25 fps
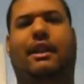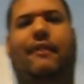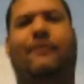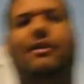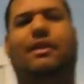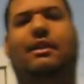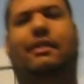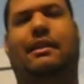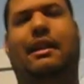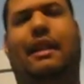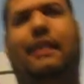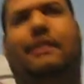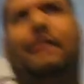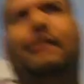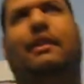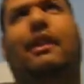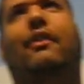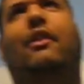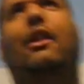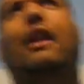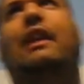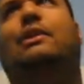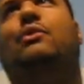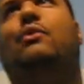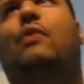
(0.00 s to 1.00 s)
If it's
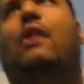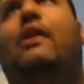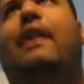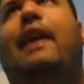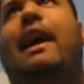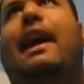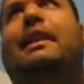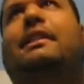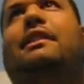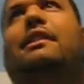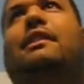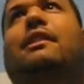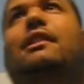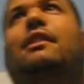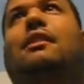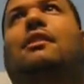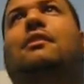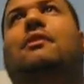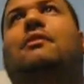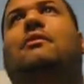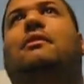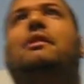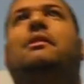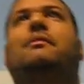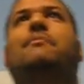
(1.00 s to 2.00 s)
necessary, as well as
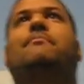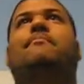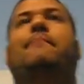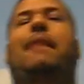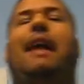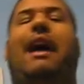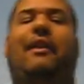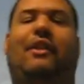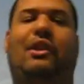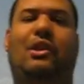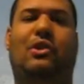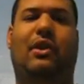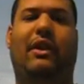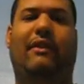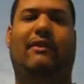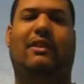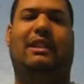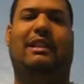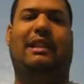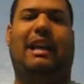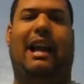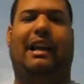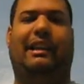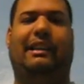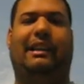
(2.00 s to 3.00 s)
Mario, even
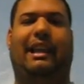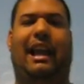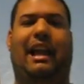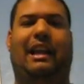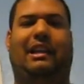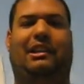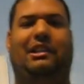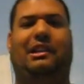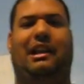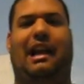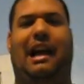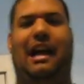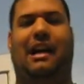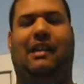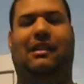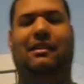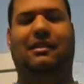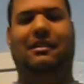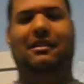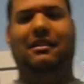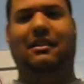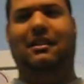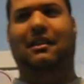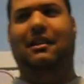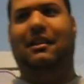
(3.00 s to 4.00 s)
Sonic the Hedgehog,
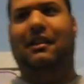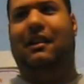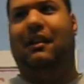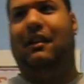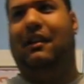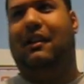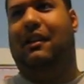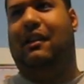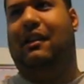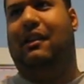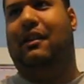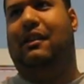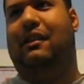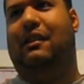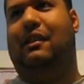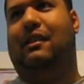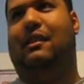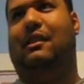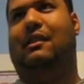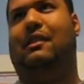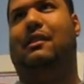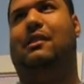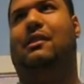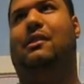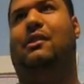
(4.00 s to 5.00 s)

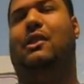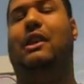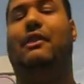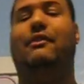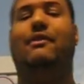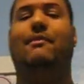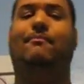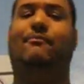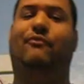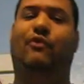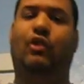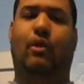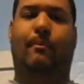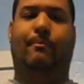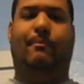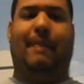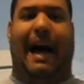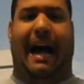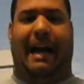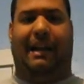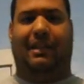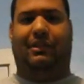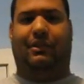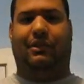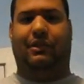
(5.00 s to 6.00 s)
or even real
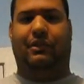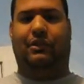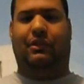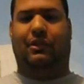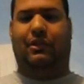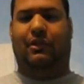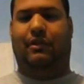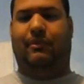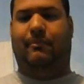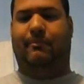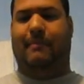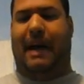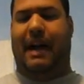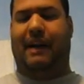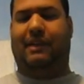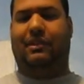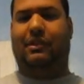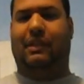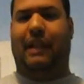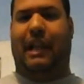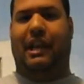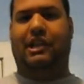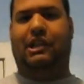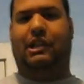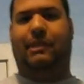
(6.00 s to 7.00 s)
boxers or
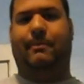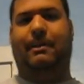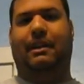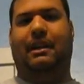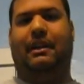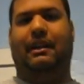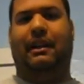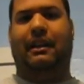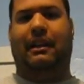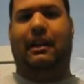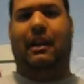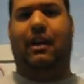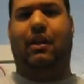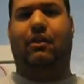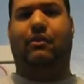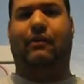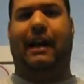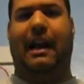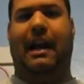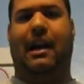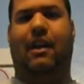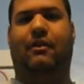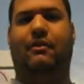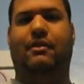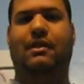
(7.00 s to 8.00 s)
boxers that used to be
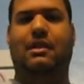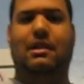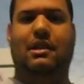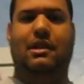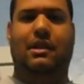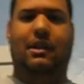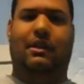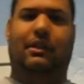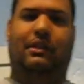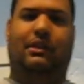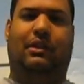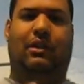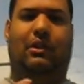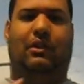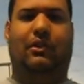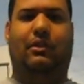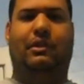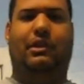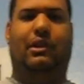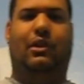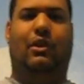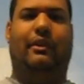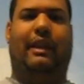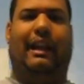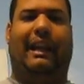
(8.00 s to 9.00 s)
around, so
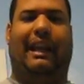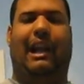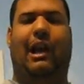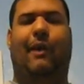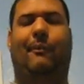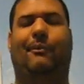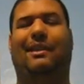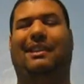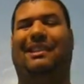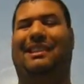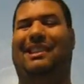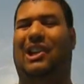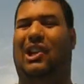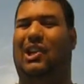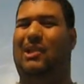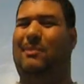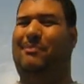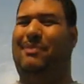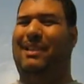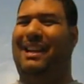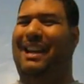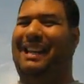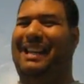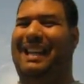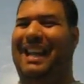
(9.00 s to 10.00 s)
that can help the sales.
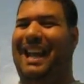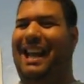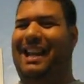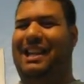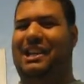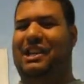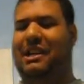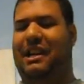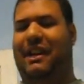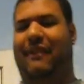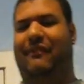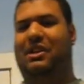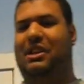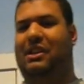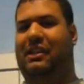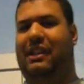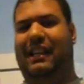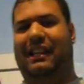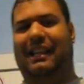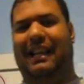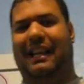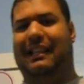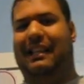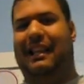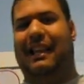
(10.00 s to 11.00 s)
But again, if you
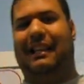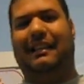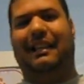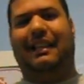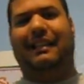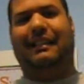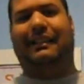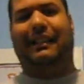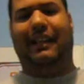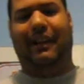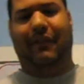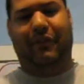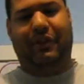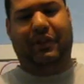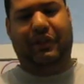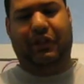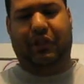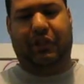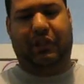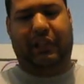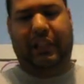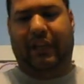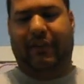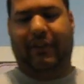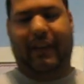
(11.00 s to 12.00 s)
think that's not necessary, we can
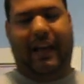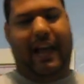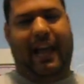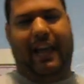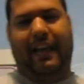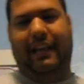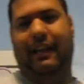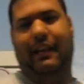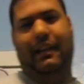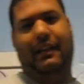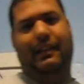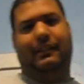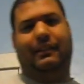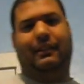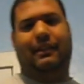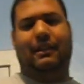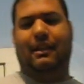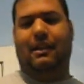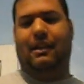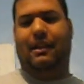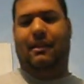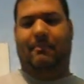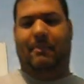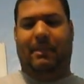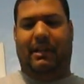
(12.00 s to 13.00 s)
just leave it how it is,
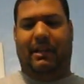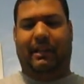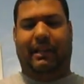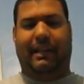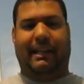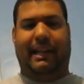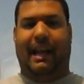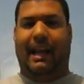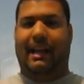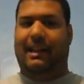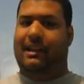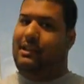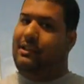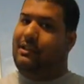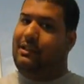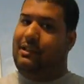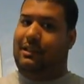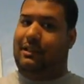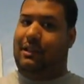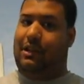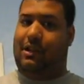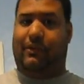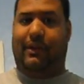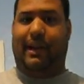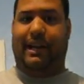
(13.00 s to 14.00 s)
because again, this
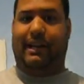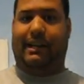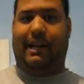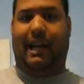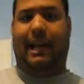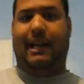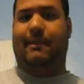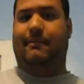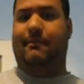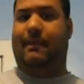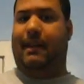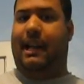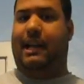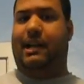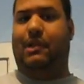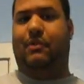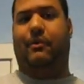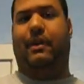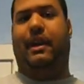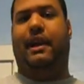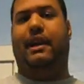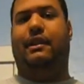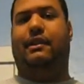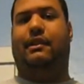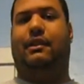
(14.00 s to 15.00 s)
is a great game anyway.